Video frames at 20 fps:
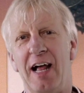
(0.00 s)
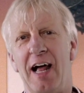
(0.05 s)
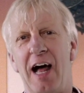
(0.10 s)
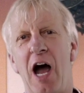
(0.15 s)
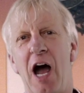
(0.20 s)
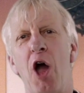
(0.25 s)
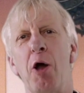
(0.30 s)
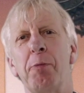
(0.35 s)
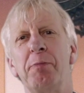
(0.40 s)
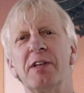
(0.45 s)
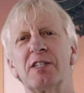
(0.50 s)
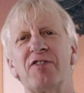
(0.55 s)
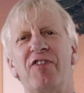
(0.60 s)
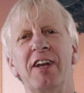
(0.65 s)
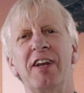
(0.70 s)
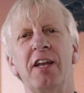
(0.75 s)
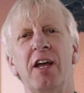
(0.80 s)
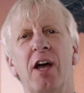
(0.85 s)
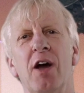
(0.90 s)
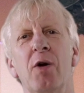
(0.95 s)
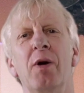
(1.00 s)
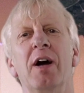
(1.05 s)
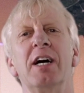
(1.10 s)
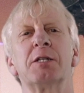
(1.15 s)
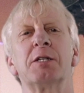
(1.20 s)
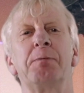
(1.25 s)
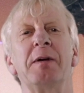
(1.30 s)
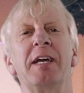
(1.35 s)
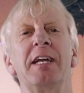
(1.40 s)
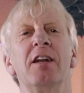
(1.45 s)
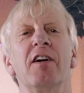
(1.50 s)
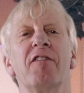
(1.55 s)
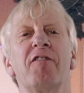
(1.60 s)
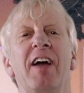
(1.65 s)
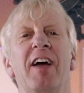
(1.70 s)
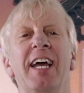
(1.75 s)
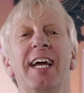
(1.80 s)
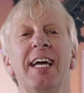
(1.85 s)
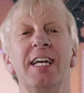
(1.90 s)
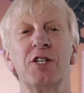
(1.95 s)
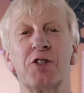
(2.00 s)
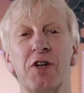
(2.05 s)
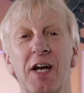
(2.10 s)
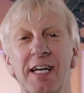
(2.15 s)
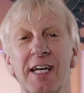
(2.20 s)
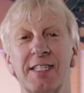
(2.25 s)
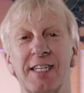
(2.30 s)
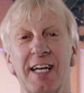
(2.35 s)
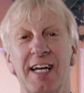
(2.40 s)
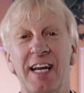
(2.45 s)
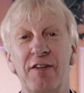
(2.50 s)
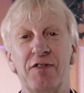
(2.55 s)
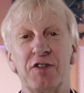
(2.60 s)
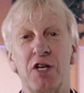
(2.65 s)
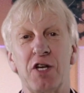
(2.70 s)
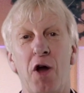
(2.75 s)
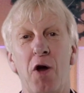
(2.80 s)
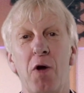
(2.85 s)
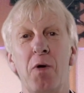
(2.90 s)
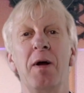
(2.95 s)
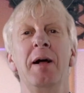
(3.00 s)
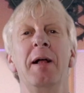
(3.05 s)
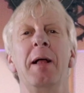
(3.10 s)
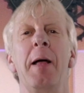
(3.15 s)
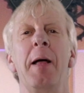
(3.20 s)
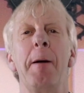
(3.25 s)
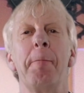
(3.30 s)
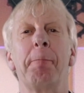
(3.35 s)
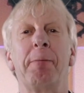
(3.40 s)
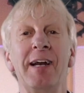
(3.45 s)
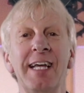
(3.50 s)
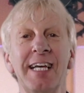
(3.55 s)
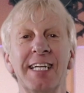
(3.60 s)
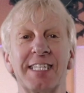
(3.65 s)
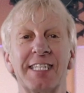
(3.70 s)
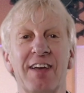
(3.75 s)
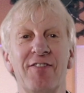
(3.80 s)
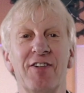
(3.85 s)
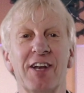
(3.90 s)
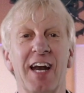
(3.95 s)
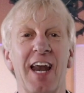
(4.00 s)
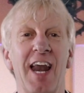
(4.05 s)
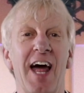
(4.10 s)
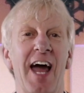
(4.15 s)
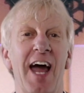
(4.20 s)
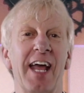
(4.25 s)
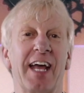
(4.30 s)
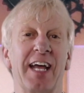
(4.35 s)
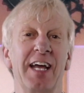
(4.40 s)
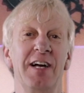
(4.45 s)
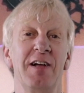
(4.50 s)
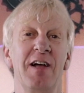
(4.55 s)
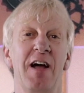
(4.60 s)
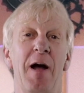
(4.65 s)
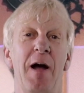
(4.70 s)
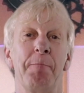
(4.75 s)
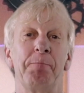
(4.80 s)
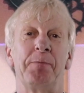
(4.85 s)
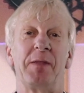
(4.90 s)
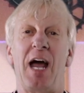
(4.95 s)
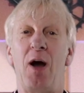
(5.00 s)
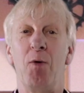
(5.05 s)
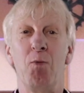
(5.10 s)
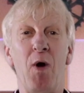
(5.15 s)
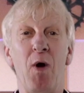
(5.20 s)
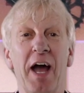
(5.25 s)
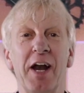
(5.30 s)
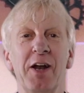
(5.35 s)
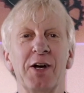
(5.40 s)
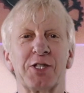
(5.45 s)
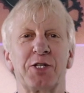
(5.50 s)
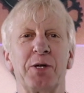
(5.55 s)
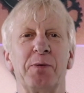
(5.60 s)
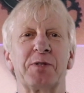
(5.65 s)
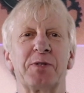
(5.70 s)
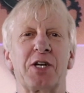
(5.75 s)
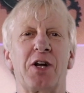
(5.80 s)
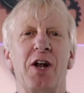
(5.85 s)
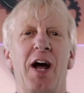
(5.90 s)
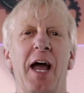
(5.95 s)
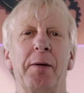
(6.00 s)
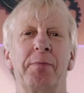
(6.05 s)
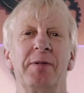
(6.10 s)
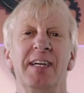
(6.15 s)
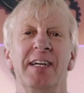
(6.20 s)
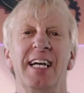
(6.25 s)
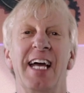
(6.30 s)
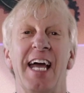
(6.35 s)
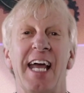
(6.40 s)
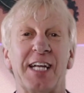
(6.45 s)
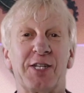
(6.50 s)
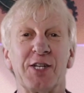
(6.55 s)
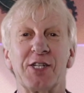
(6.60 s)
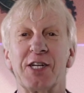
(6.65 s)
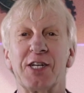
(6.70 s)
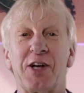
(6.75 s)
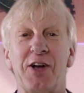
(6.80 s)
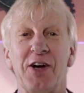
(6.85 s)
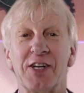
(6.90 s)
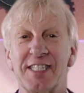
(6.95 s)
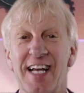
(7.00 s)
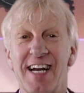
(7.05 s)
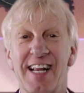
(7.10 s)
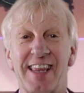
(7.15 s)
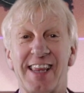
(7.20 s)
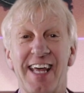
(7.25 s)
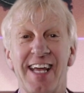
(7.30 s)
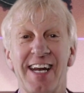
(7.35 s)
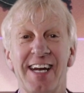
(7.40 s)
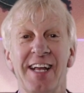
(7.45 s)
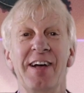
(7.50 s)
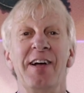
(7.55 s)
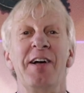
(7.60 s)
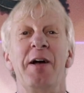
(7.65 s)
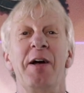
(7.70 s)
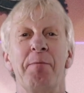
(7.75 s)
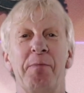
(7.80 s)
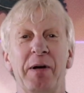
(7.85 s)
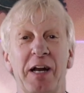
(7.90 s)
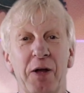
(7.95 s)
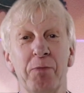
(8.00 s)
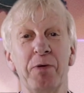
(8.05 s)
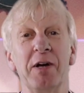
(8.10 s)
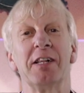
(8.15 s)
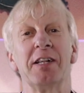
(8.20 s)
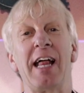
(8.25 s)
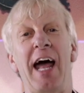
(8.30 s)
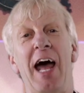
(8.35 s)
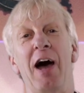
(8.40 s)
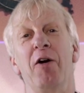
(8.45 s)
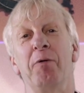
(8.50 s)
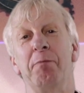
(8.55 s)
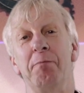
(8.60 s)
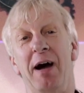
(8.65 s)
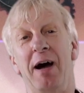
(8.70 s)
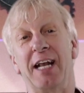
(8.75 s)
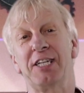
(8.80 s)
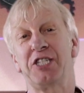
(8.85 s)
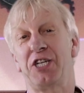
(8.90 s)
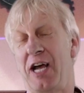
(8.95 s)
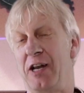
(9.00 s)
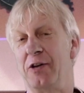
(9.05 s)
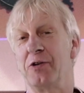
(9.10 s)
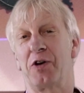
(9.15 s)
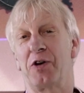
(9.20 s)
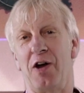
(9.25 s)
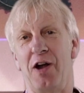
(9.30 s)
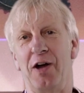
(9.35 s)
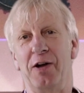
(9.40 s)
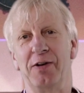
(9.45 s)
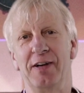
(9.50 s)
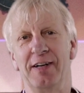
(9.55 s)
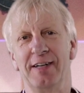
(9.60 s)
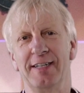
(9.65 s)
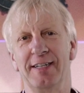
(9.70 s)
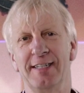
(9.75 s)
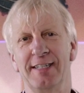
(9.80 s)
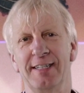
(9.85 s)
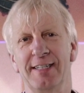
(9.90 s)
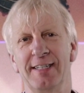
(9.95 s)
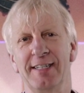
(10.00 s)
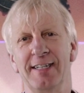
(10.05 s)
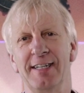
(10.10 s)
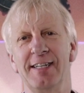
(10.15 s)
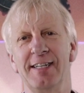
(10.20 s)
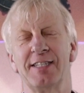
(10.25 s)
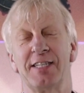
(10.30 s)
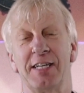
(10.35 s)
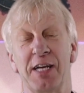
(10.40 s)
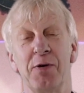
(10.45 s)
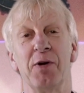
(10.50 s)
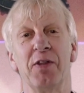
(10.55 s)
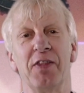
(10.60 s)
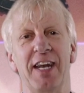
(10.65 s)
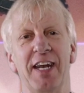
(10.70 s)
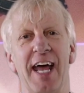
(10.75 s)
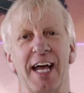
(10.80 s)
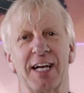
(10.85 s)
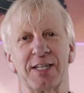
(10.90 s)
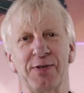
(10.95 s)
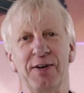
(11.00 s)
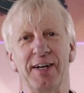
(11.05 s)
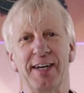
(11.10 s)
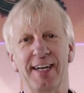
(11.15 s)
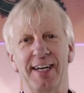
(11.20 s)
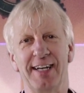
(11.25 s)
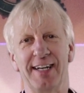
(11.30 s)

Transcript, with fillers: I hope this video has been of interest and if so, please give it a like and why not subscribe? It doesn't cost anything, but it will help my channel grow. See you on the next one.